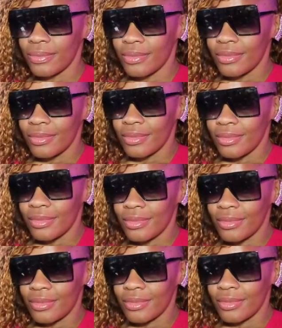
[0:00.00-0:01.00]

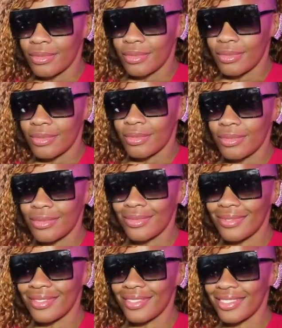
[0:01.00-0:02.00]

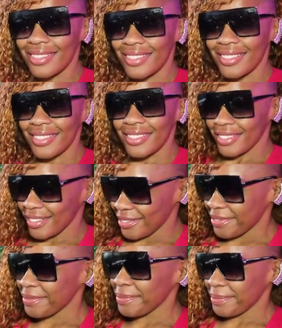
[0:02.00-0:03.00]

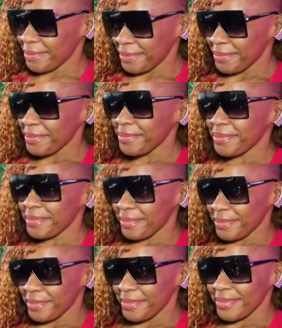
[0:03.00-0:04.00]

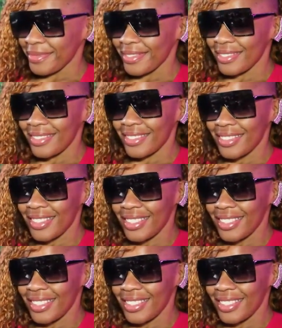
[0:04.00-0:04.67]
(not speaking)